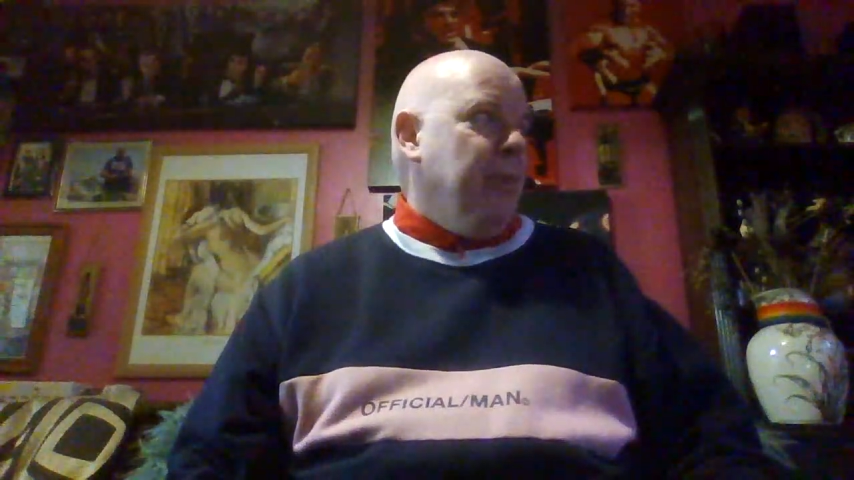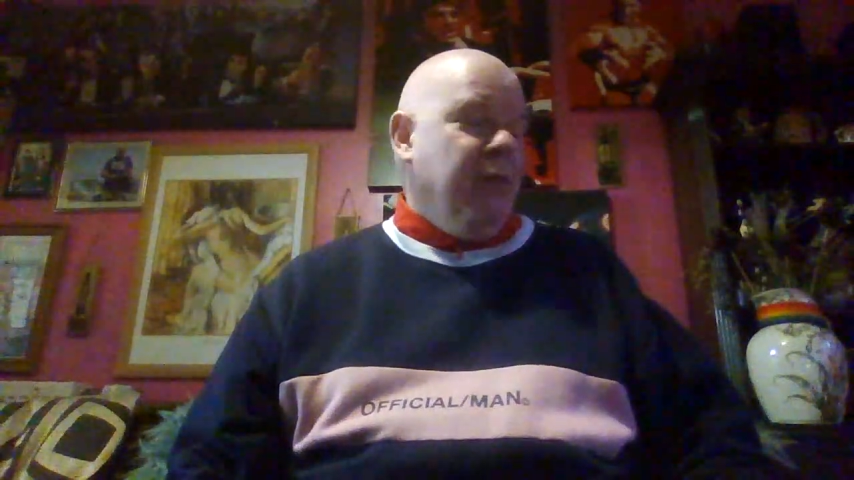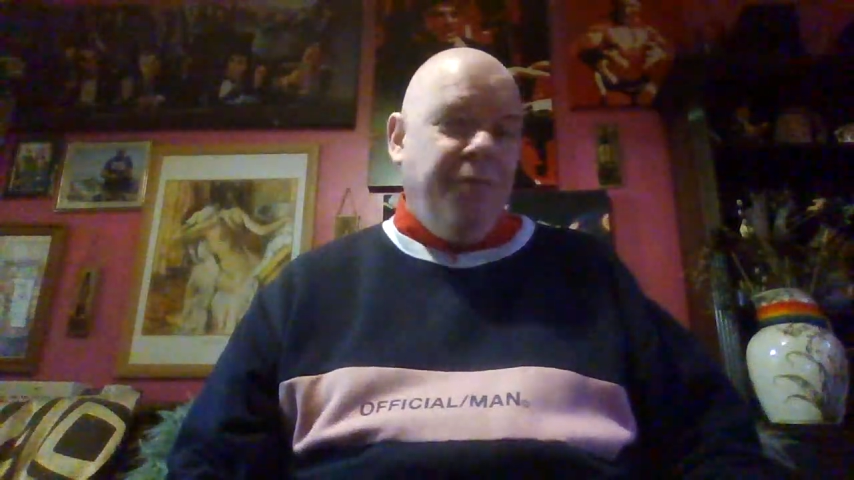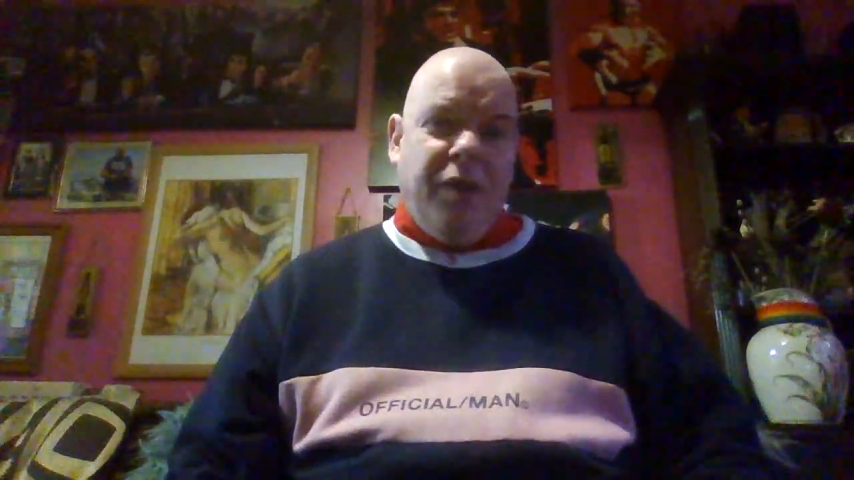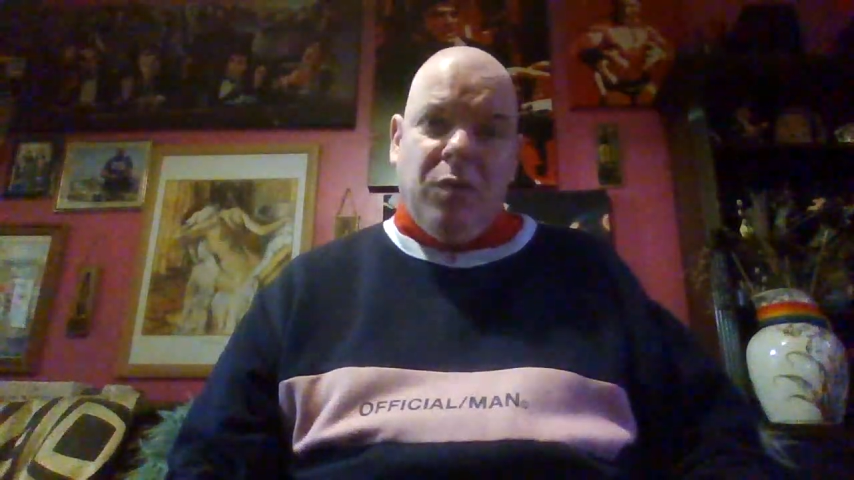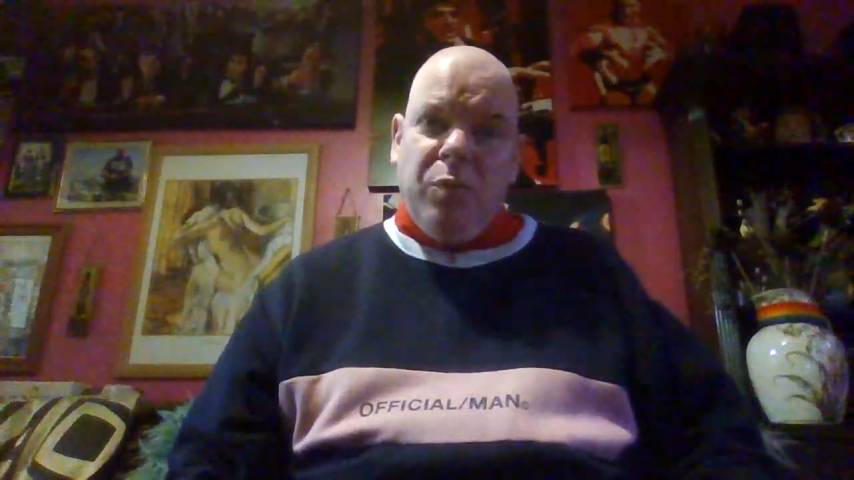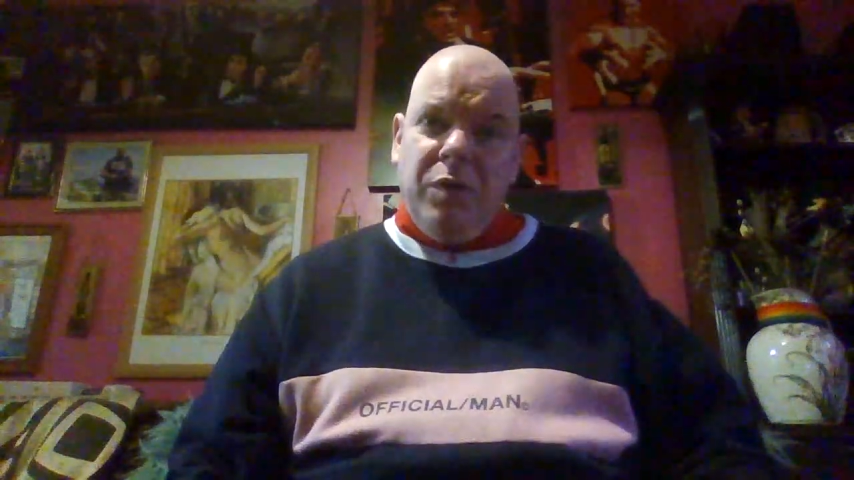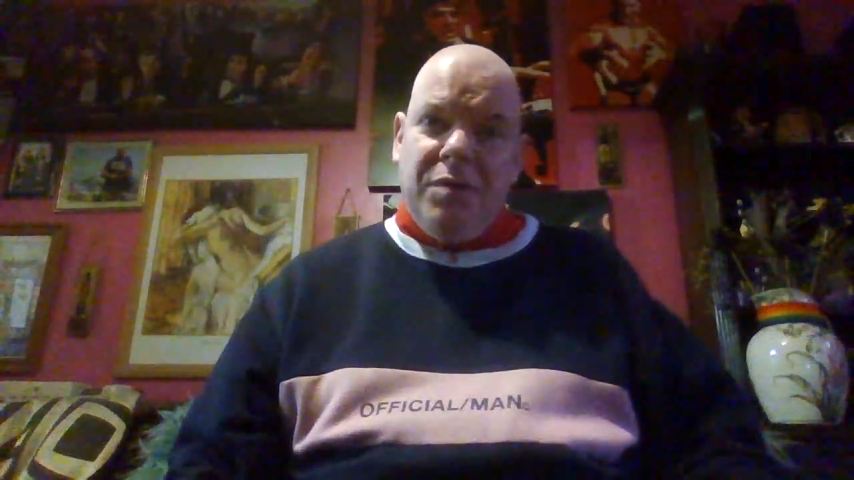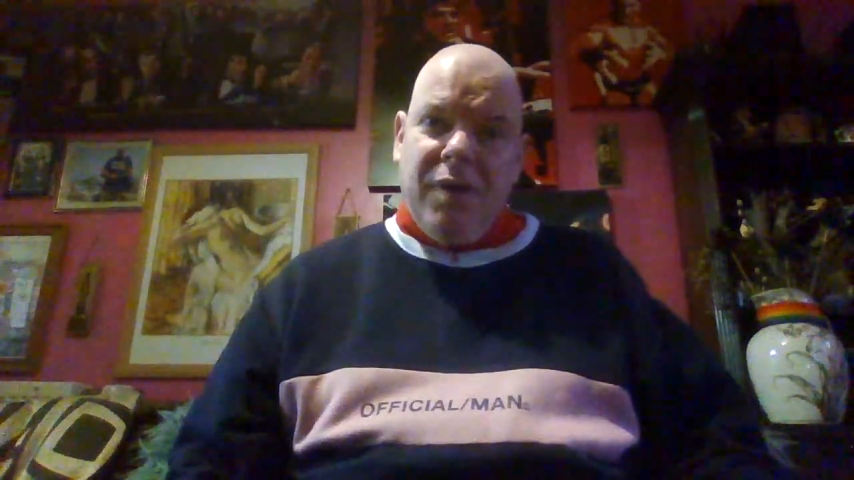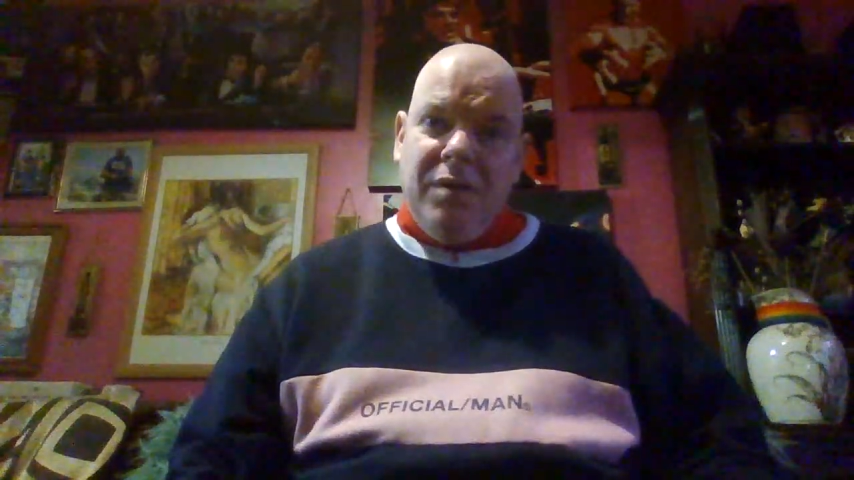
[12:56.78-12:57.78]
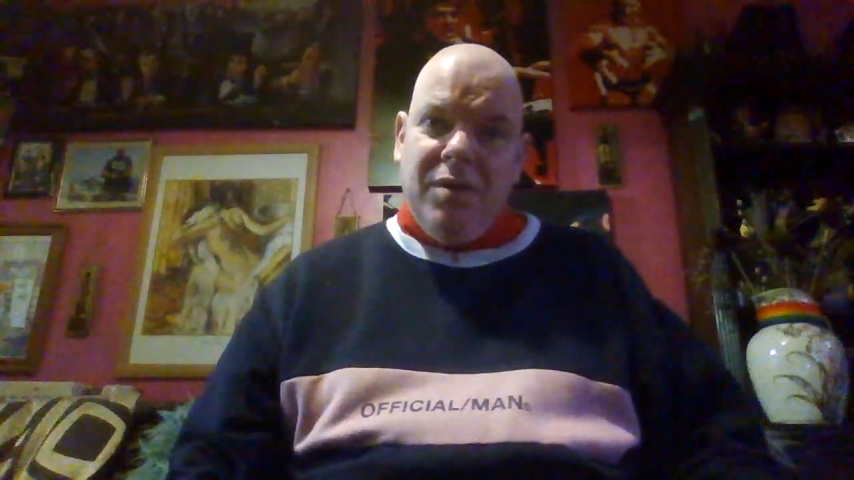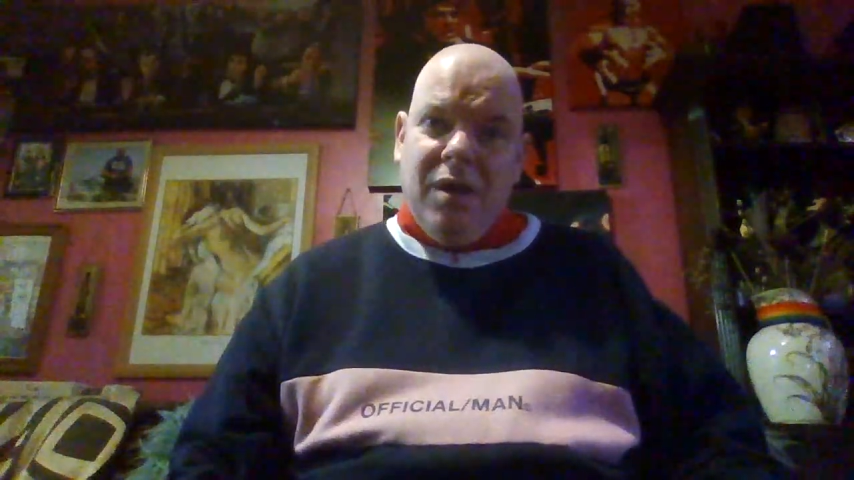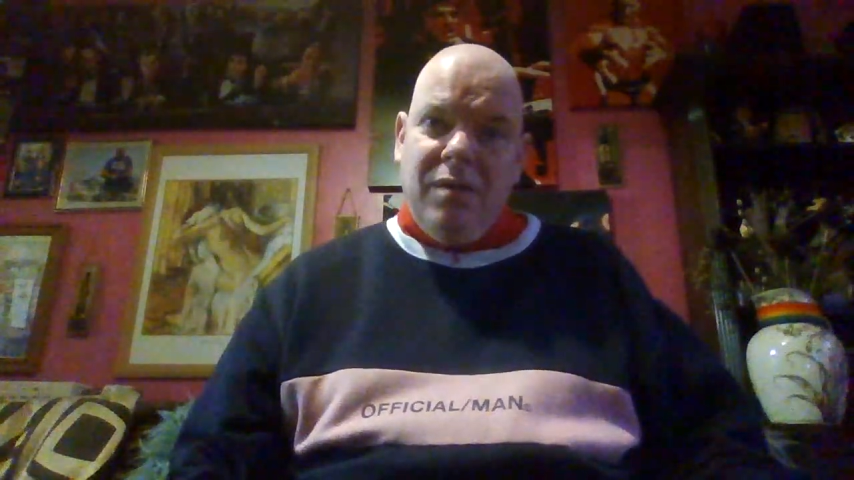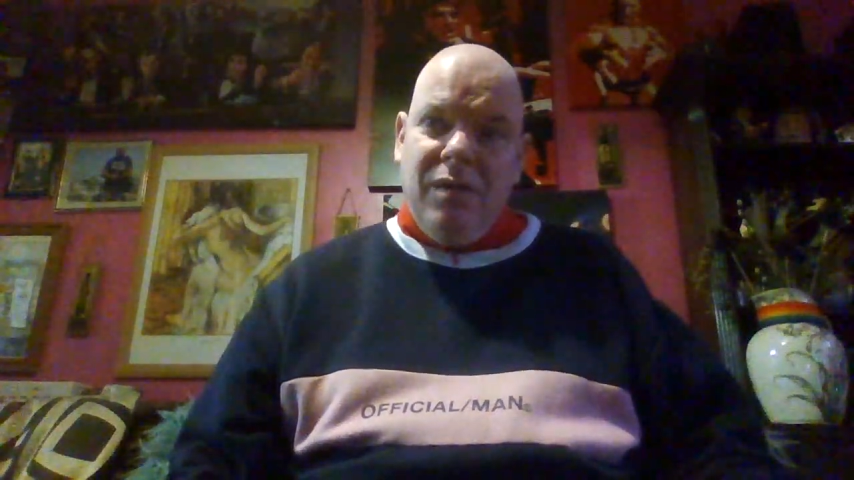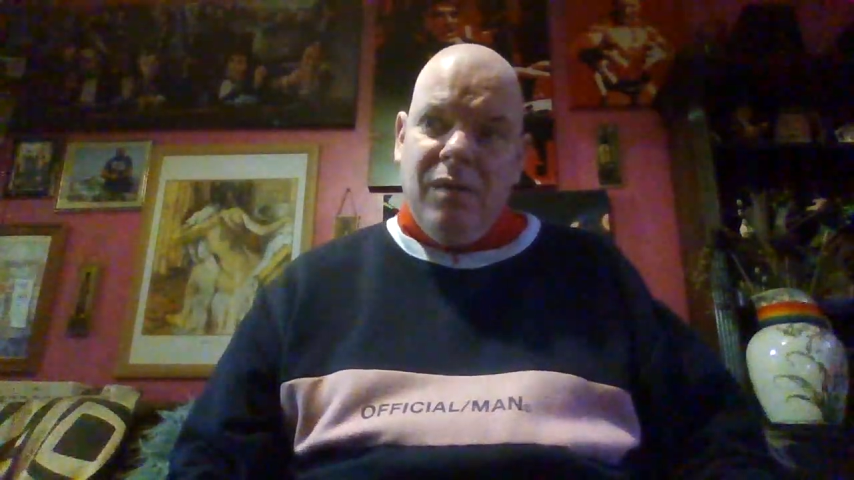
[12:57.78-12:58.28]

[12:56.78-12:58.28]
fed up with the drinking,